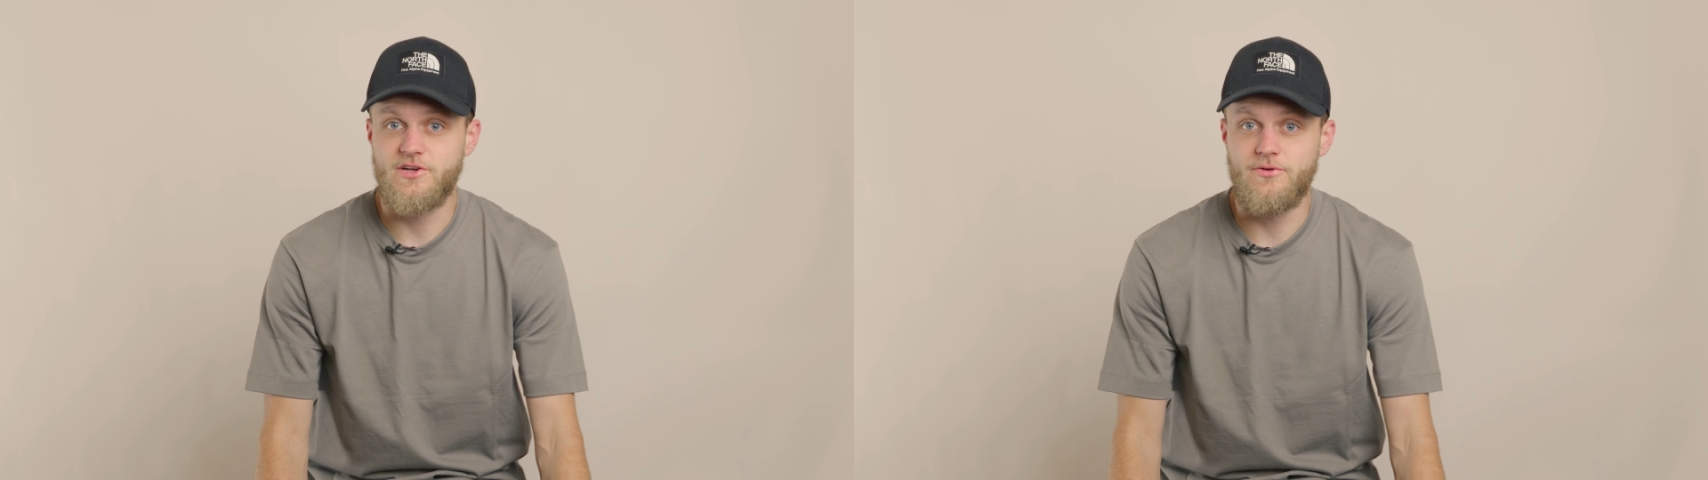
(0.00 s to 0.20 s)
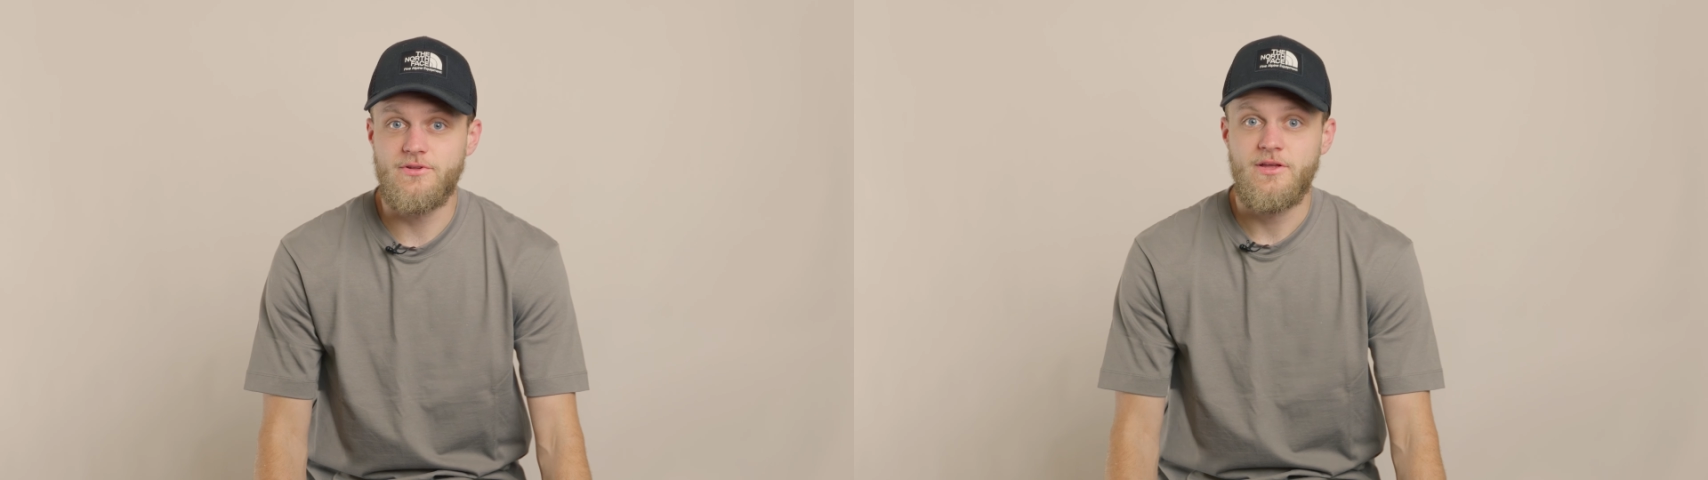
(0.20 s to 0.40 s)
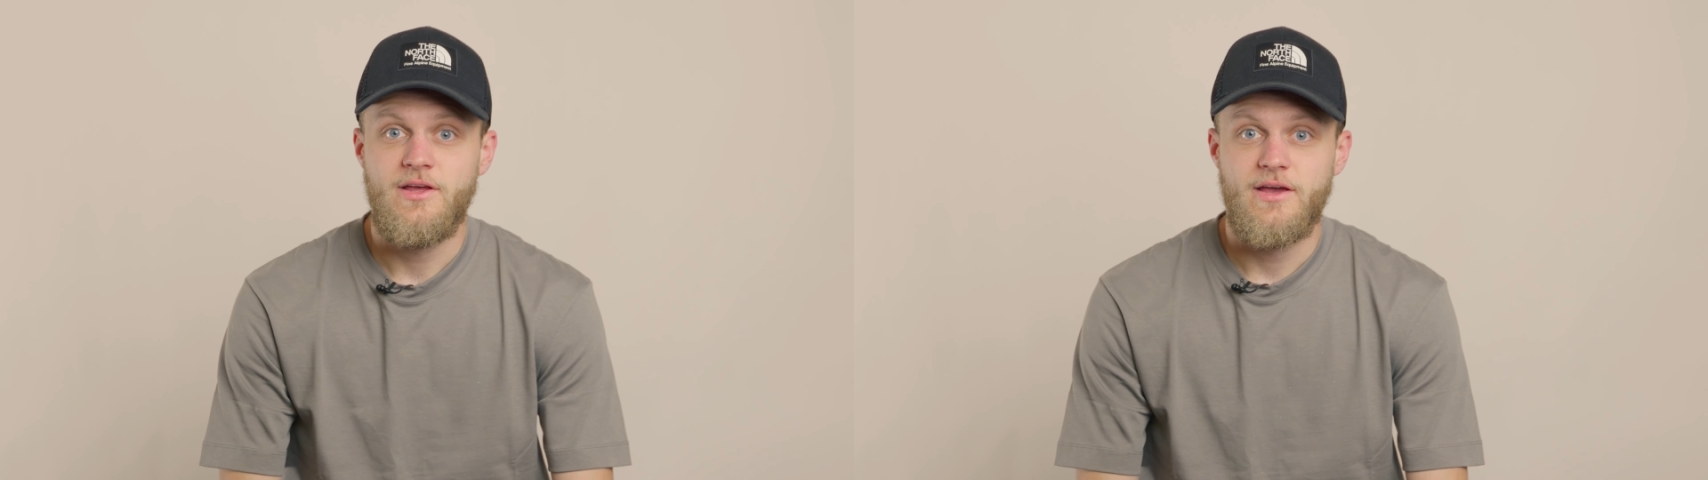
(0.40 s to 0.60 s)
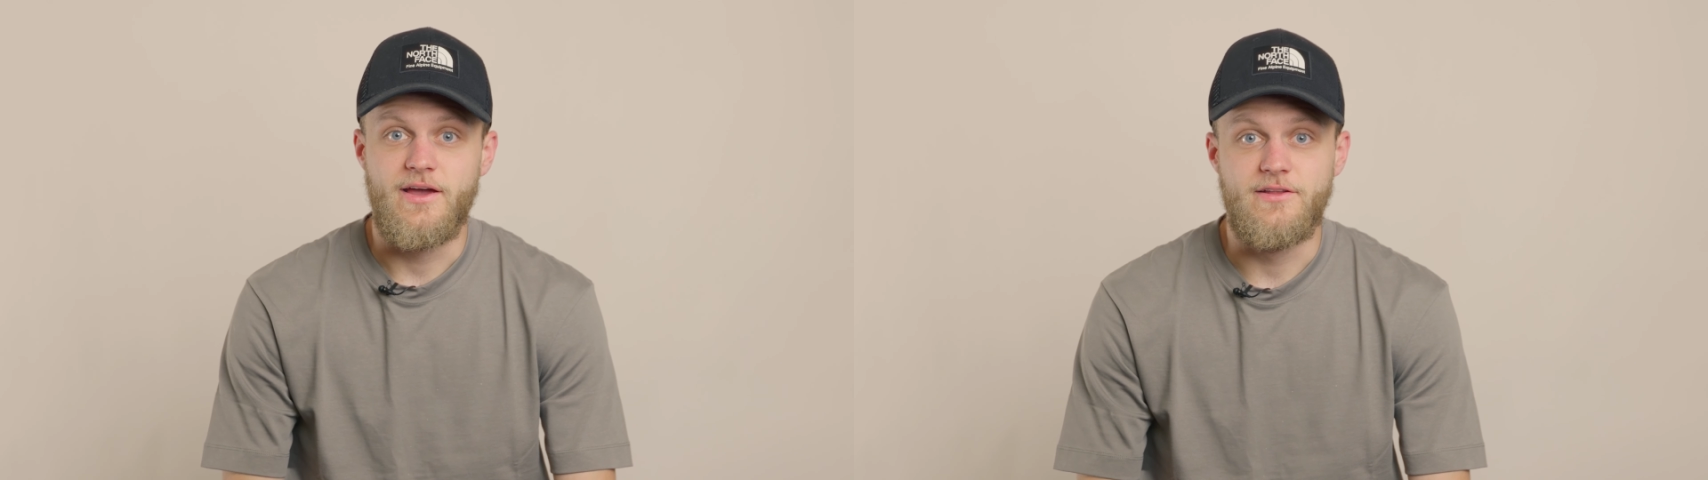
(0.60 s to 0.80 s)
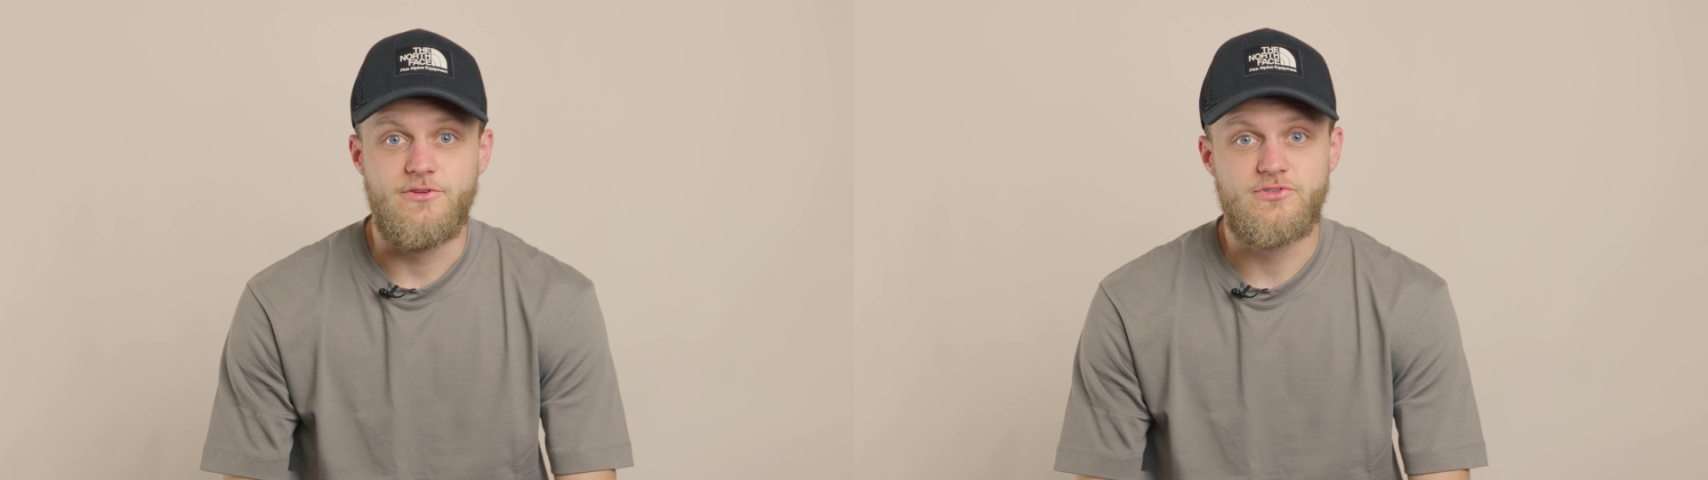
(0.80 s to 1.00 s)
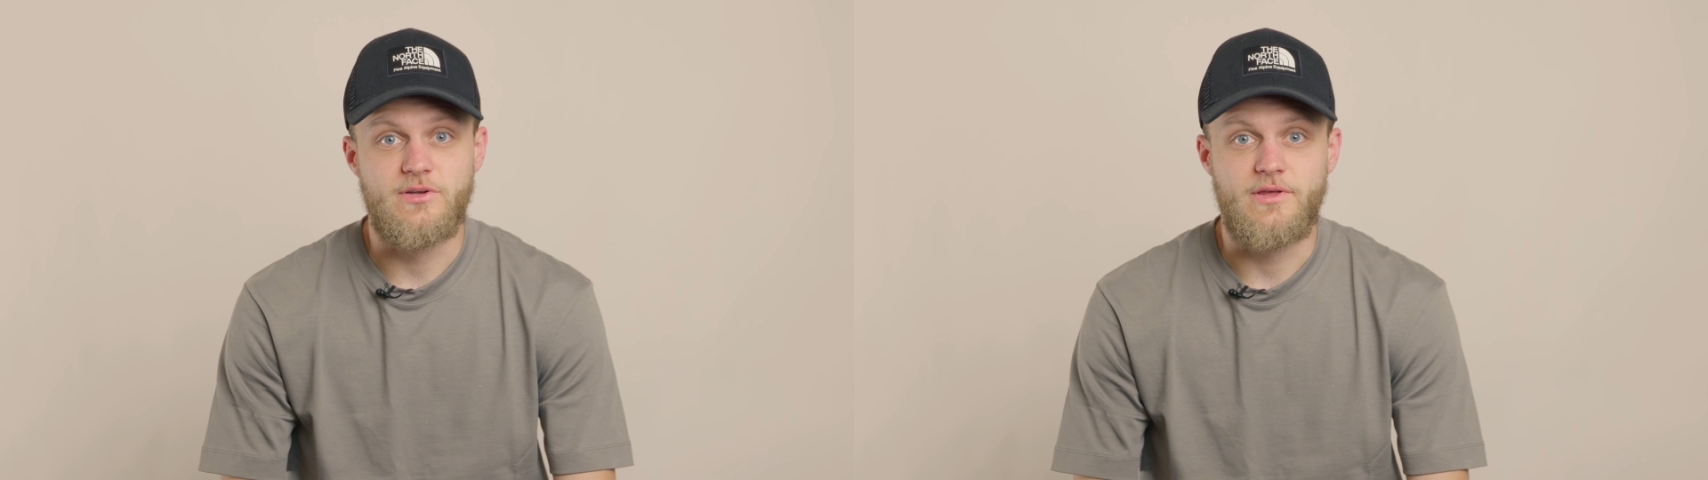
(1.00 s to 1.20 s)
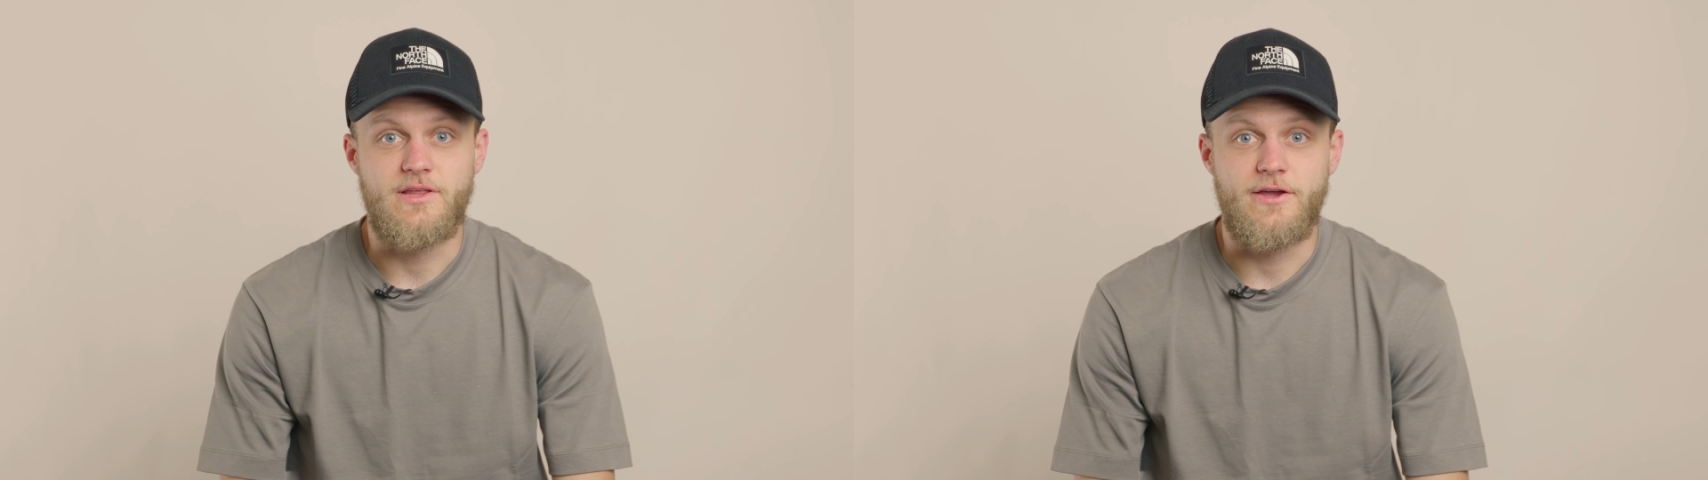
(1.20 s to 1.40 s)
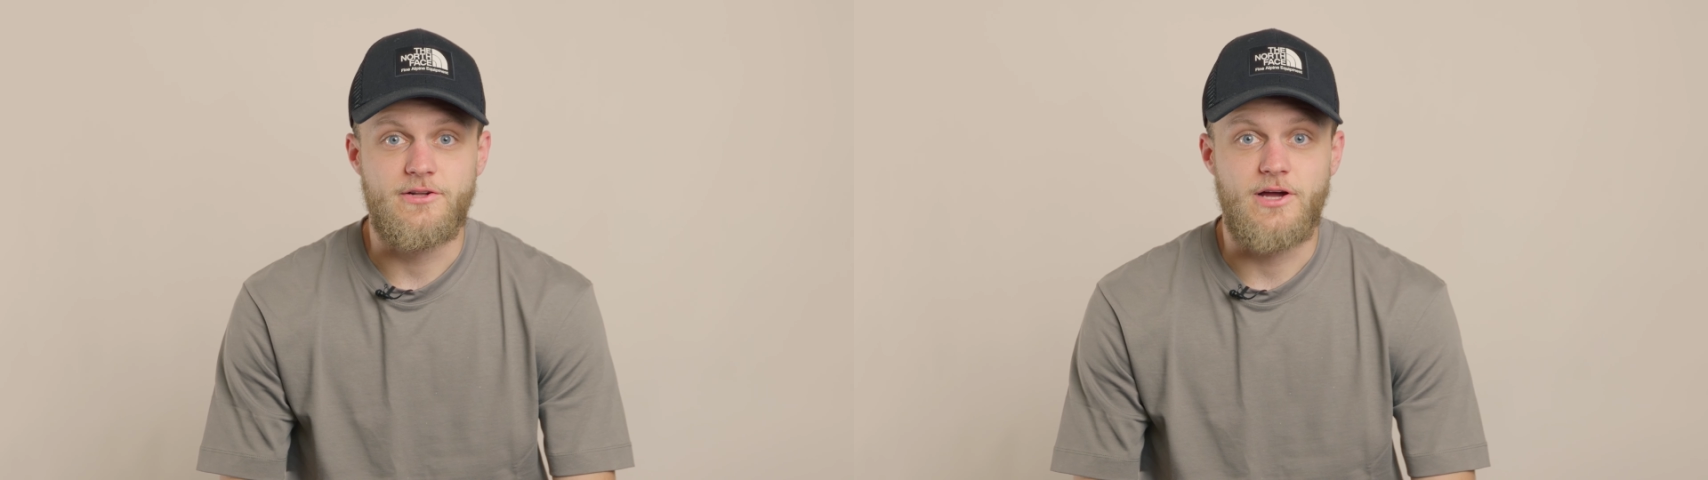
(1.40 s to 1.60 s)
zone and do something that